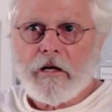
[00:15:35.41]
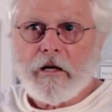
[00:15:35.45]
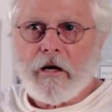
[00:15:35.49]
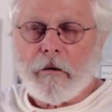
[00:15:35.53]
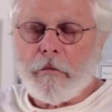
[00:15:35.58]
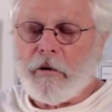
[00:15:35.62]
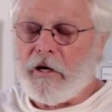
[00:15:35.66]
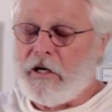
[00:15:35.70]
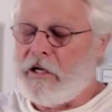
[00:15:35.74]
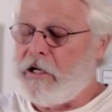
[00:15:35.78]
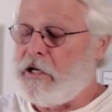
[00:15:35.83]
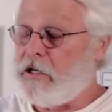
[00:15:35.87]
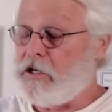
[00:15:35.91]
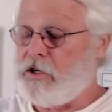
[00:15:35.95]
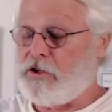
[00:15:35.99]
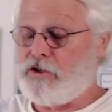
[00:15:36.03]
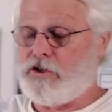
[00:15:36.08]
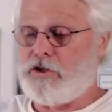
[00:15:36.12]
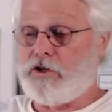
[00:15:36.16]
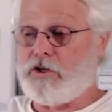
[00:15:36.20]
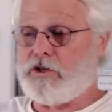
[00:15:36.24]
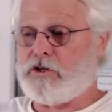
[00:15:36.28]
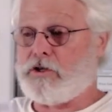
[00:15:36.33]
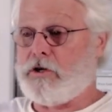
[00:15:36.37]
I mean, it is
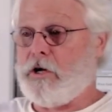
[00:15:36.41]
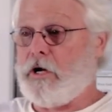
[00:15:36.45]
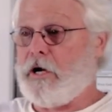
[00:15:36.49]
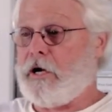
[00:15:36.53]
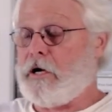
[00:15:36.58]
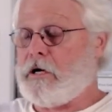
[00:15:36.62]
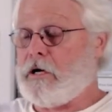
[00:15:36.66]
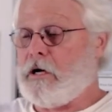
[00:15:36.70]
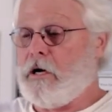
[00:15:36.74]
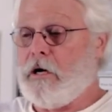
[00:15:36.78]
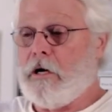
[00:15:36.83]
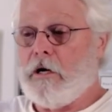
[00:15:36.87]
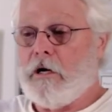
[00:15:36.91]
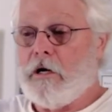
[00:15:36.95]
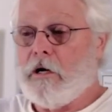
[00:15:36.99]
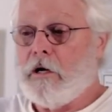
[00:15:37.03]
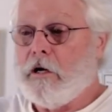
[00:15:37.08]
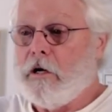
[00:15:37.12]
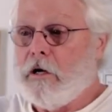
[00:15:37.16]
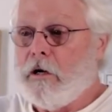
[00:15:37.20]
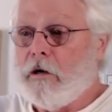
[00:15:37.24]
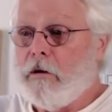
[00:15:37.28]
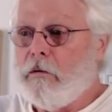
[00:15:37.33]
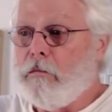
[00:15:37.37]
just like
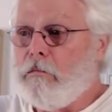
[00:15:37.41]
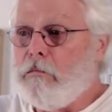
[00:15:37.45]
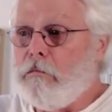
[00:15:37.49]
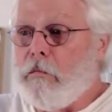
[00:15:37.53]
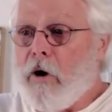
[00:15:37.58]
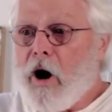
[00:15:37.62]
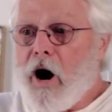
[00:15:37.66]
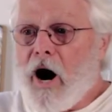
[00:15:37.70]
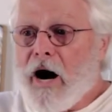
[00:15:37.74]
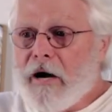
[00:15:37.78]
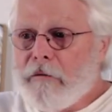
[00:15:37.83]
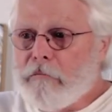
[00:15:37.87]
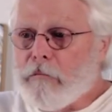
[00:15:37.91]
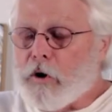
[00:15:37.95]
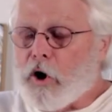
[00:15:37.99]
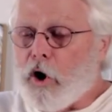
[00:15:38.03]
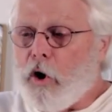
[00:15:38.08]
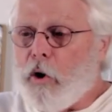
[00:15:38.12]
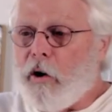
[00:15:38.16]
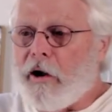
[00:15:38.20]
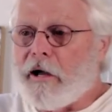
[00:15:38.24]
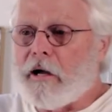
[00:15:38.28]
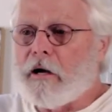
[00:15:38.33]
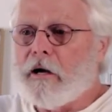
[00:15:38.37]

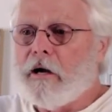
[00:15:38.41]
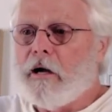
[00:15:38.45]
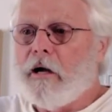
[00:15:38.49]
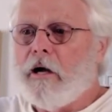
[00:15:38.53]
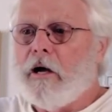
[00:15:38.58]
mind-blowing.